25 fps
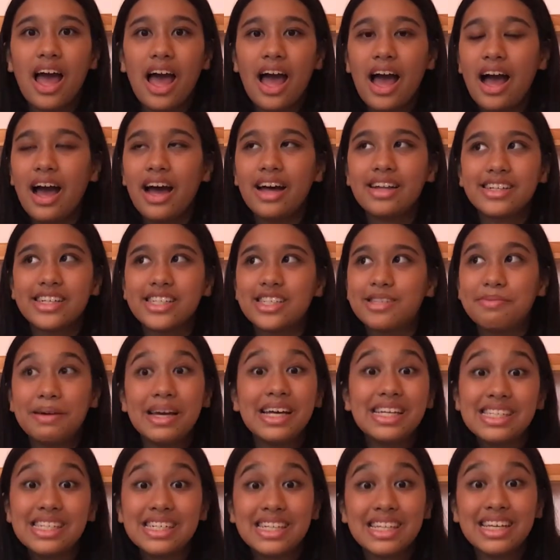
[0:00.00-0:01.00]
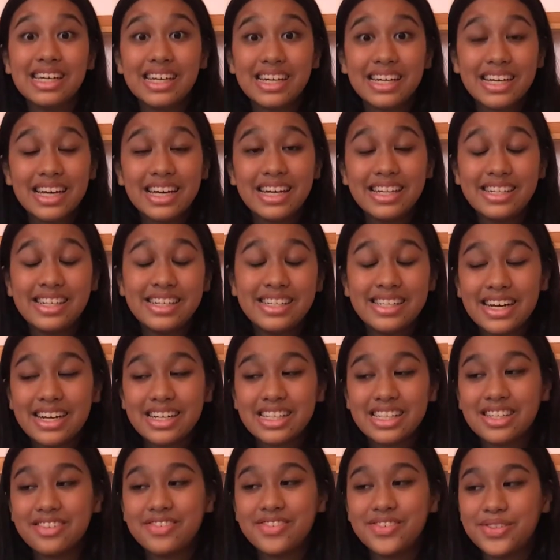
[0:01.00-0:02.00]
And it's basically a kid
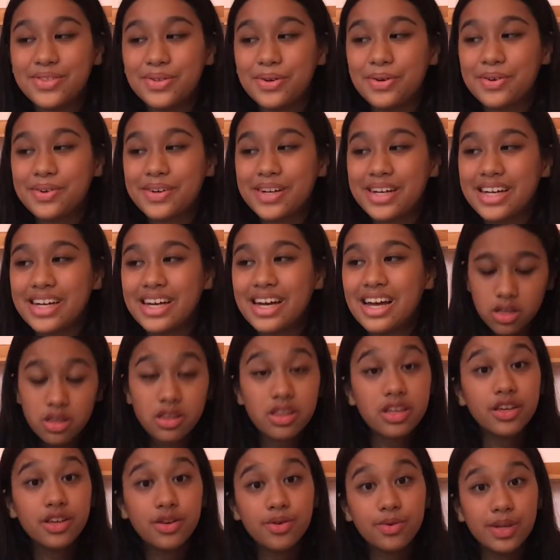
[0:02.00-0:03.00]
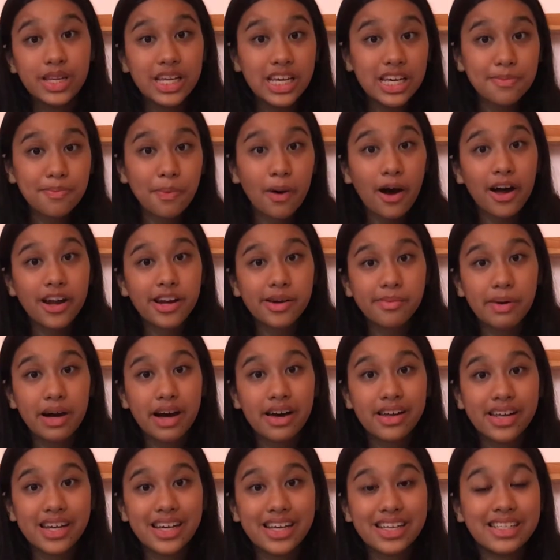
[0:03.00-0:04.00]
detective story. The unique part
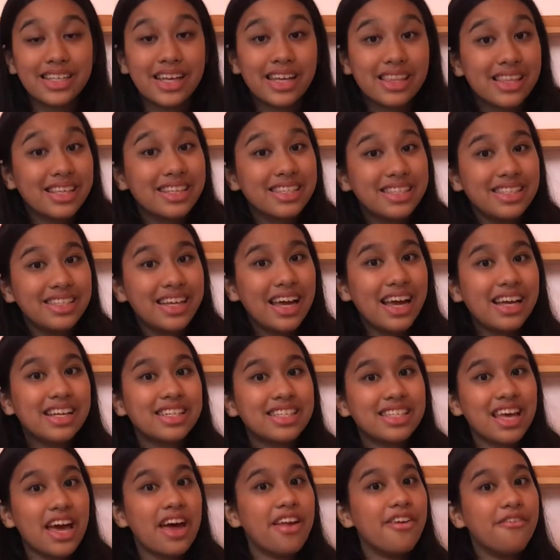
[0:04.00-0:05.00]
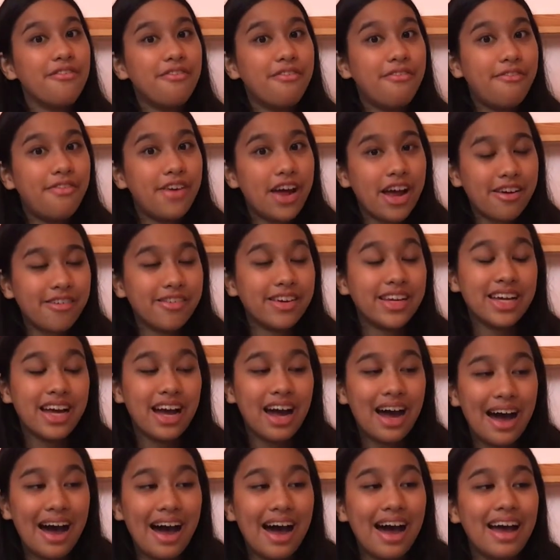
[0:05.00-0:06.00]
about it is that the stakes get very
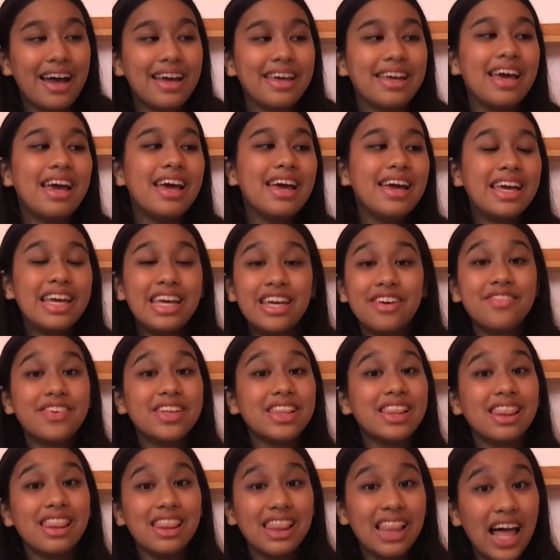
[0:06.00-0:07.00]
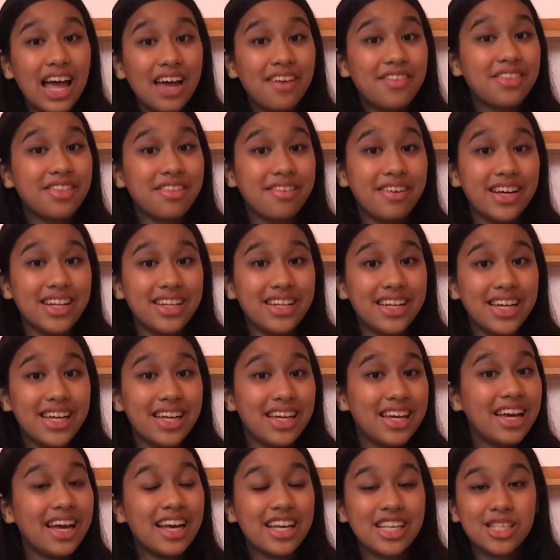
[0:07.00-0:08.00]
high, even
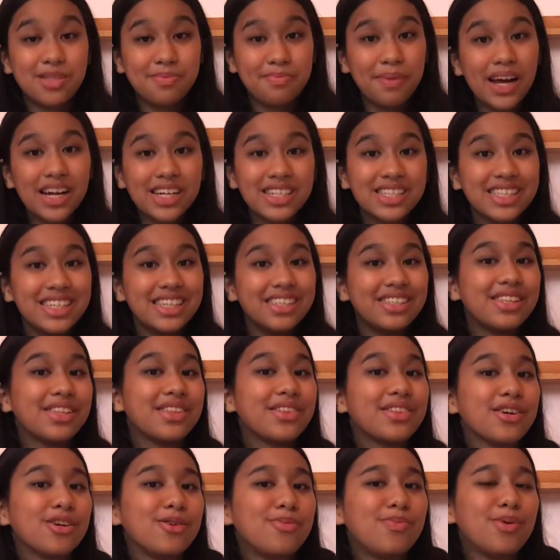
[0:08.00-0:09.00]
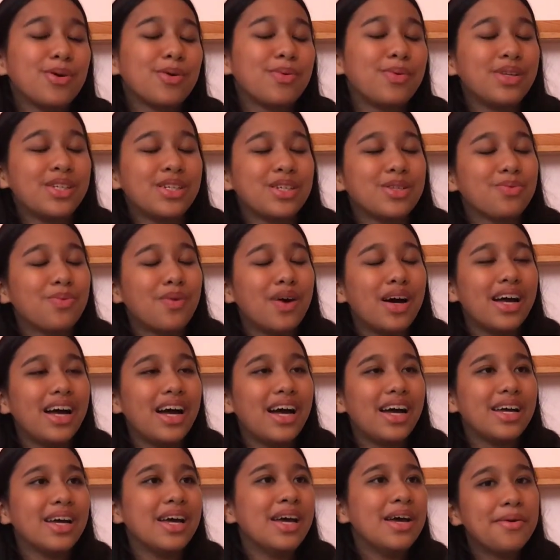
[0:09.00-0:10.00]
life-threatening, especially in the 3rd book, which is why
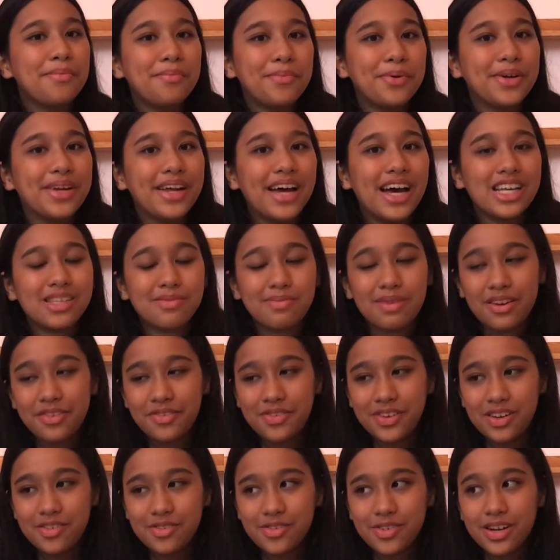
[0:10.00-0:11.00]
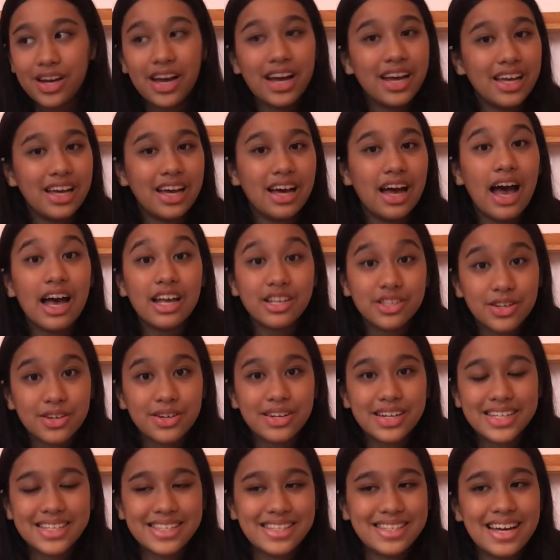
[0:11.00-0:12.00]
I put it as my favorite, As
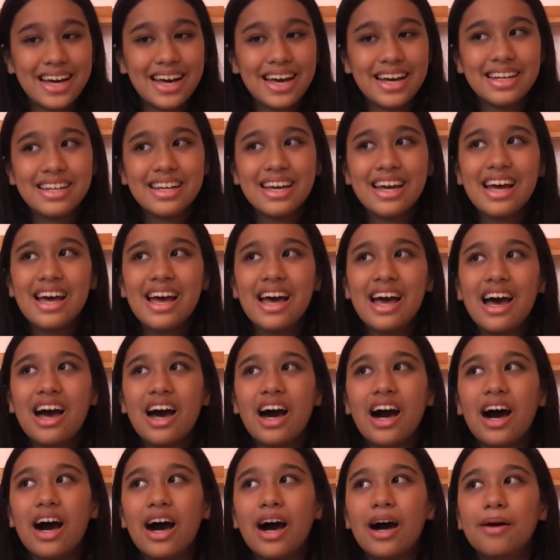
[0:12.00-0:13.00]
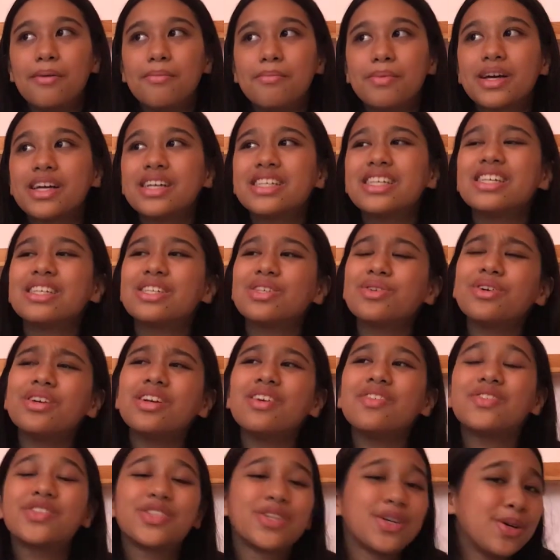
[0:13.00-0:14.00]
Good as Dead, because it sort
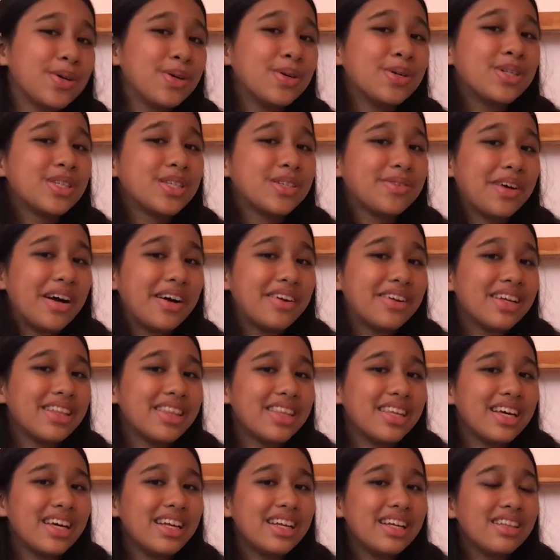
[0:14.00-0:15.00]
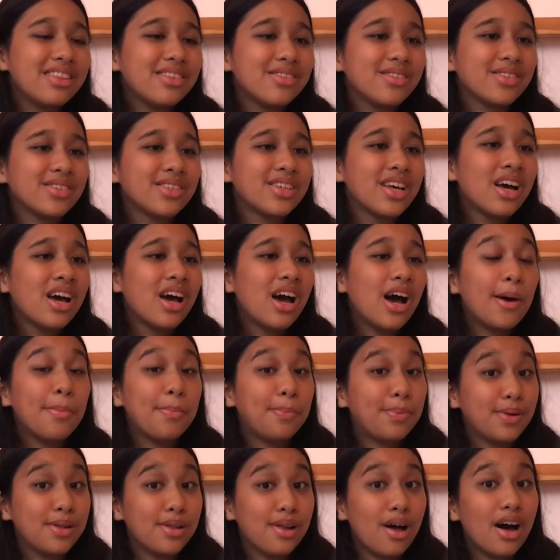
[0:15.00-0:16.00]
of turns around at the end and there's a
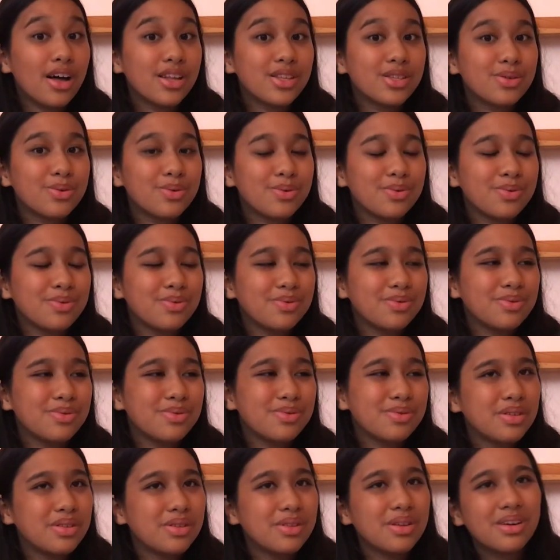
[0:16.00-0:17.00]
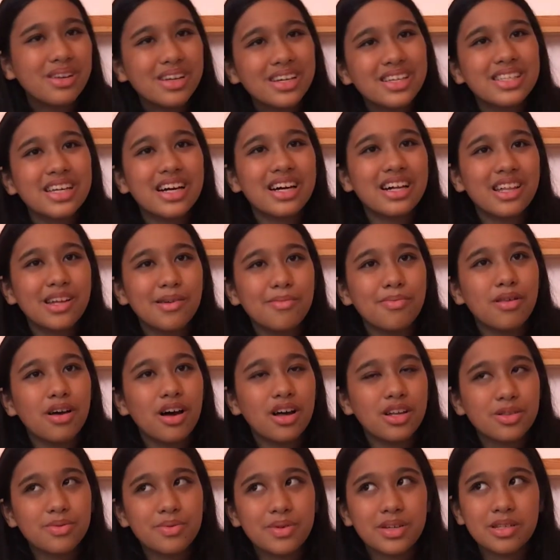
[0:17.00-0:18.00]
plot, not exactly a
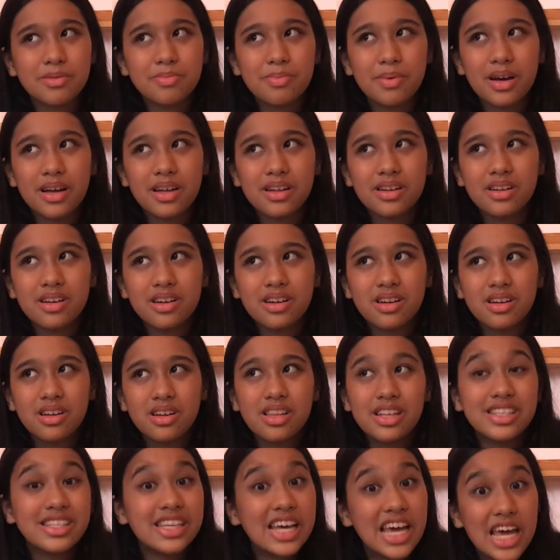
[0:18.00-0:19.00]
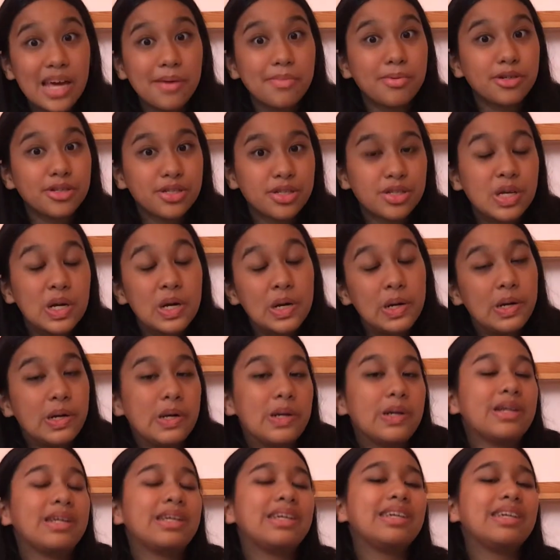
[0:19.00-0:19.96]
plot twist, but the tables turn.